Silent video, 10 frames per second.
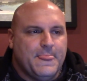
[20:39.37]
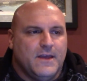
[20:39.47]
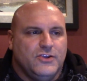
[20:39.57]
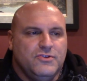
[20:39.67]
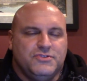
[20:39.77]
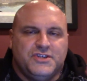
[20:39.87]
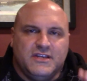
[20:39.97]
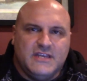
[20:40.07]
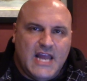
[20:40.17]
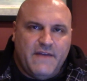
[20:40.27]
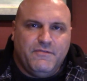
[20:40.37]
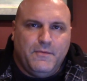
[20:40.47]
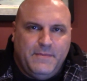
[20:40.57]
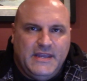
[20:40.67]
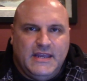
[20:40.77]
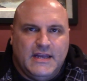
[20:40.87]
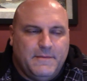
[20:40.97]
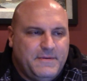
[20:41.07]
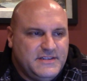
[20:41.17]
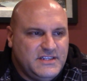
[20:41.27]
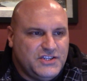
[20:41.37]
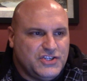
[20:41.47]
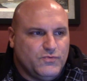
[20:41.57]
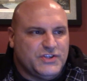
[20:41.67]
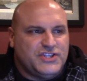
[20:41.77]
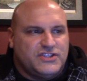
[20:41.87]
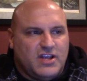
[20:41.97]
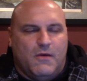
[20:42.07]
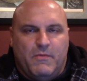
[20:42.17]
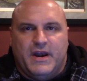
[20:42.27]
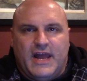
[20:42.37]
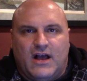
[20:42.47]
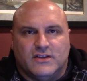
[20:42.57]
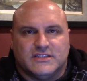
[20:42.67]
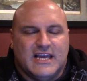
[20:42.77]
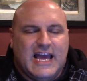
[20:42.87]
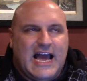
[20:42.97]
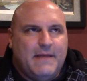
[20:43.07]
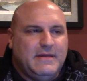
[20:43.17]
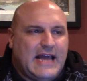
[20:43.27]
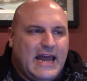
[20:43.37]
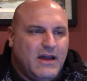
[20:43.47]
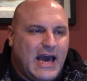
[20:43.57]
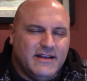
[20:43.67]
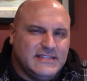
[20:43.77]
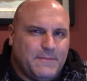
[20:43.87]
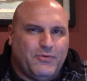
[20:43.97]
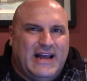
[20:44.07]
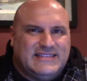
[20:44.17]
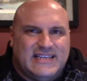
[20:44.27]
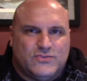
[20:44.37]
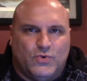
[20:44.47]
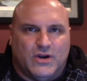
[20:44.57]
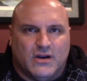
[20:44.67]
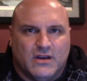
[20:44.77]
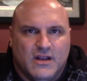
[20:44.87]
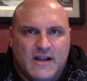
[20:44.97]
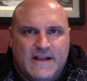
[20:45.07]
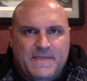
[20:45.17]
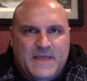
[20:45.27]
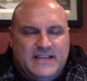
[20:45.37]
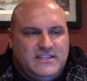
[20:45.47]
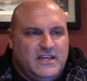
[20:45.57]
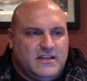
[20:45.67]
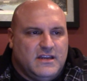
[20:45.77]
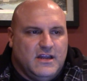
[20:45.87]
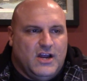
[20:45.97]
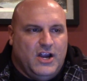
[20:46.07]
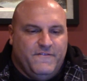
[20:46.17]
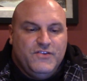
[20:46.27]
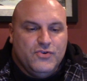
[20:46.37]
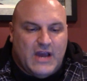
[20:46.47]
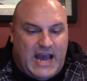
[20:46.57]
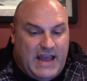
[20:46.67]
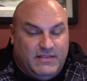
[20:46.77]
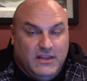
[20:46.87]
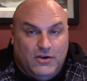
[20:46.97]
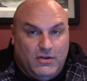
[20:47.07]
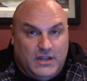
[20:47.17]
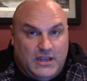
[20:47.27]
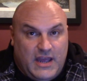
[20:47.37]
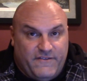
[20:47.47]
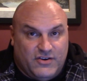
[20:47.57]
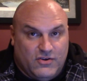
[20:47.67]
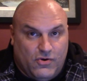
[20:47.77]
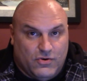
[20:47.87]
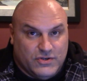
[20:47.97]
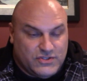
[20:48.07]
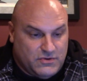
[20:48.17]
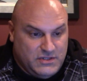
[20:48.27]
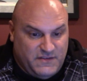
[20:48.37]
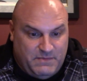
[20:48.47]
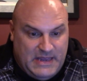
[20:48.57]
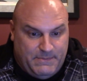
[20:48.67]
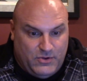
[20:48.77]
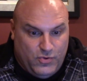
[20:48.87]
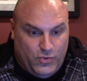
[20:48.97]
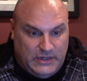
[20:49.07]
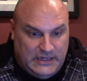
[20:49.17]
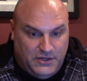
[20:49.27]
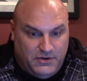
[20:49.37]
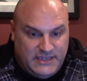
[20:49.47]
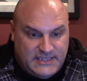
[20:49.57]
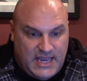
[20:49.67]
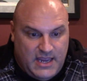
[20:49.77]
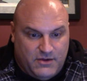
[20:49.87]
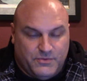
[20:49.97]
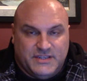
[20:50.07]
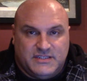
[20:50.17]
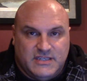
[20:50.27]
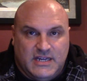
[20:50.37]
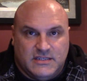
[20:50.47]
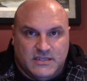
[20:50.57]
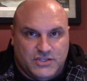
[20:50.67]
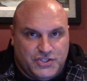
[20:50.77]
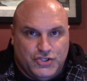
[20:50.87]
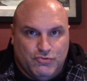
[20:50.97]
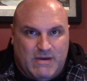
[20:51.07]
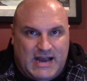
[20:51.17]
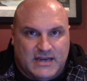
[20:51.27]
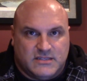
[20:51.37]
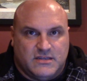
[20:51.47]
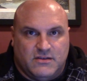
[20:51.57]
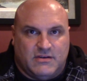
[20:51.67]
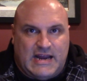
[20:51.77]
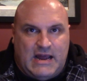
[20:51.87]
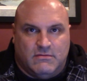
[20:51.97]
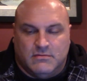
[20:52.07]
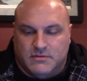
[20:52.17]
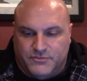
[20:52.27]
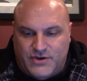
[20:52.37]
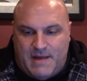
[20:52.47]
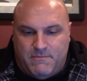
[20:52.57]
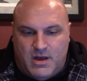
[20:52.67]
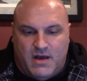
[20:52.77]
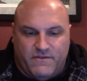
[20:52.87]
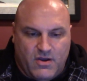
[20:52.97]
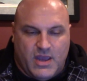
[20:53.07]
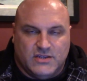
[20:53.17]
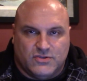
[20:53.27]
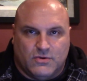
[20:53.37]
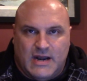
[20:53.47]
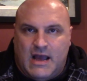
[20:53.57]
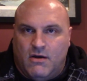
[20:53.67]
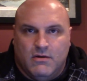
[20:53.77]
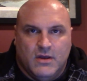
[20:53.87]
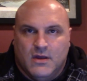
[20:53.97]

you should never be in a position where someone else, how does that process work? I literally have heard horror stories of people who will literally take receipts in a shoebox to their accountant, drop them off, okay, sort it out,